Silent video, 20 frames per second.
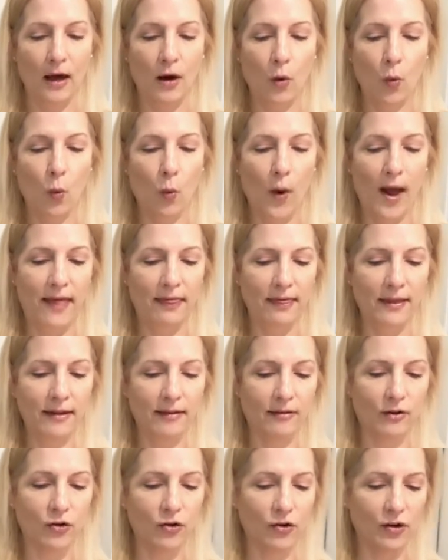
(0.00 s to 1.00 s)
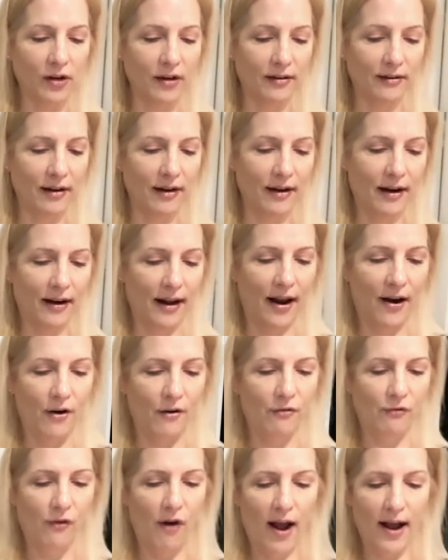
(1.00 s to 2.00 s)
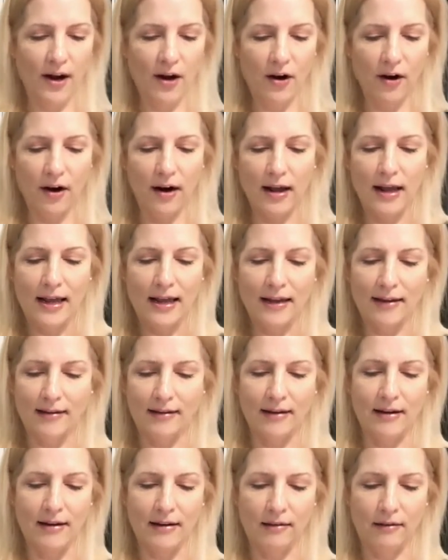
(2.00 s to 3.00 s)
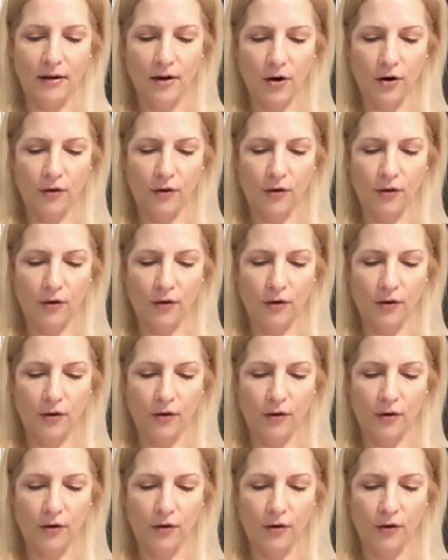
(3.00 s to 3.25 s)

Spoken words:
When this cooks in an air fryer, it's easier